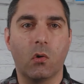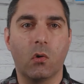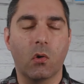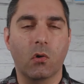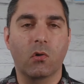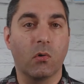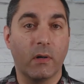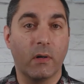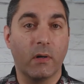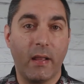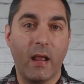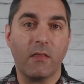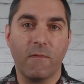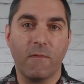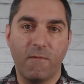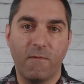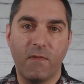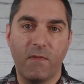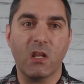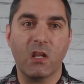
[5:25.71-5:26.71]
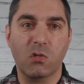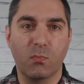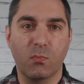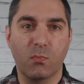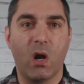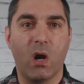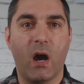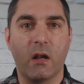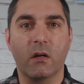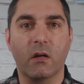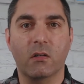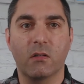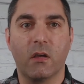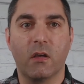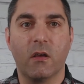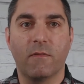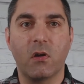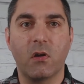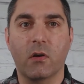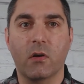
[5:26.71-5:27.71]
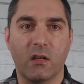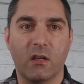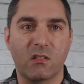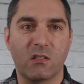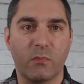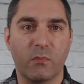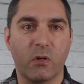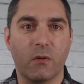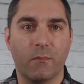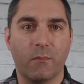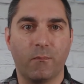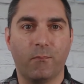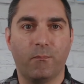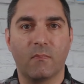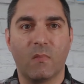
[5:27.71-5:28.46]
or create the finished product for your customer.